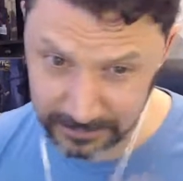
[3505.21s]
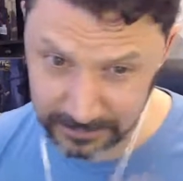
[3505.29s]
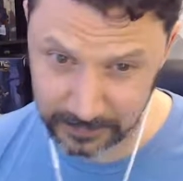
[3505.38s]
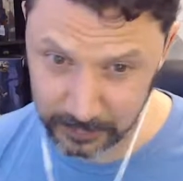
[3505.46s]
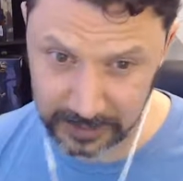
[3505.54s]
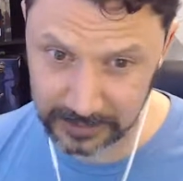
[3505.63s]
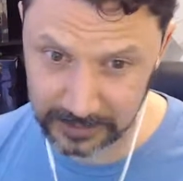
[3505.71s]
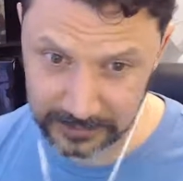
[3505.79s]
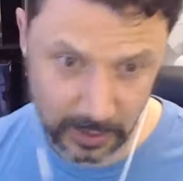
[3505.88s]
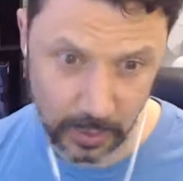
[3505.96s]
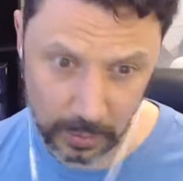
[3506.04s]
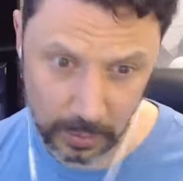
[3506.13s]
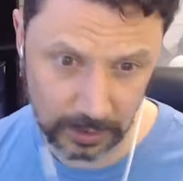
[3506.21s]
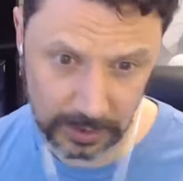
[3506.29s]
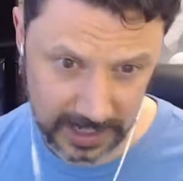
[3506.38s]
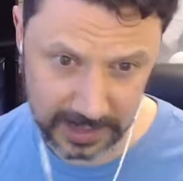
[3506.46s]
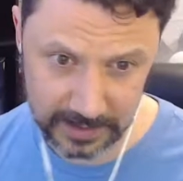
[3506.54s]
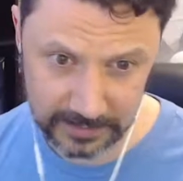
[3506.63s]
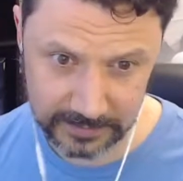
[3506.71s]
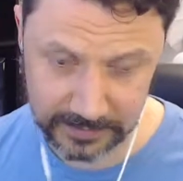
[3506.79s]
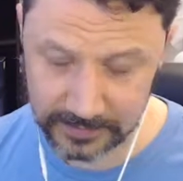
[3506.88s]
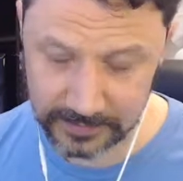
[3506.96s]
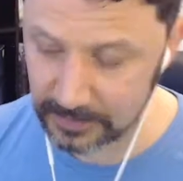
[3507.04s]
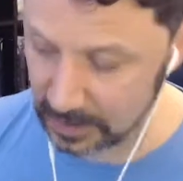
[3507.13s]
realistic horror kind of,
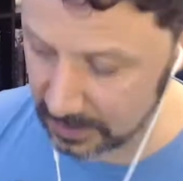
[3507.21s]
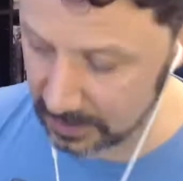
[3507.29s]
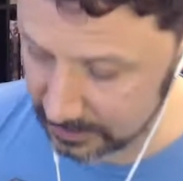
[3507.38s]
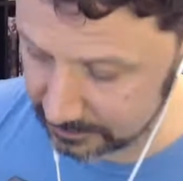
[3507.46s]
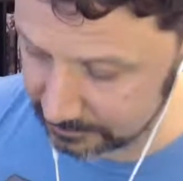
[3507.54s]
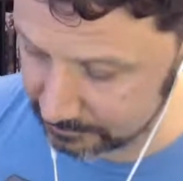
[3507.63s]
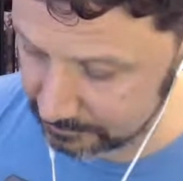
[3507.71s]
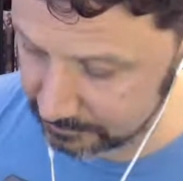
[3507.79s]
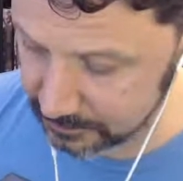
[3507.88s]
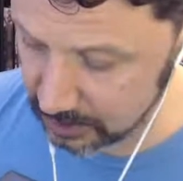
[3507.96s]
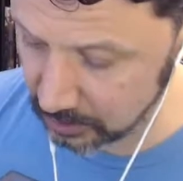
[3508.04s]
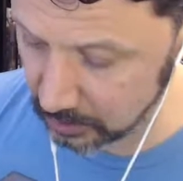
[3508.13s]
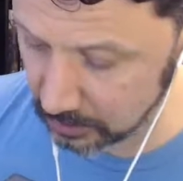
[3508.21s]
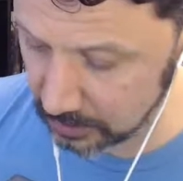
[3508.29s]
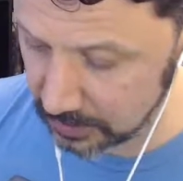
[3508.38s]
uh, you know,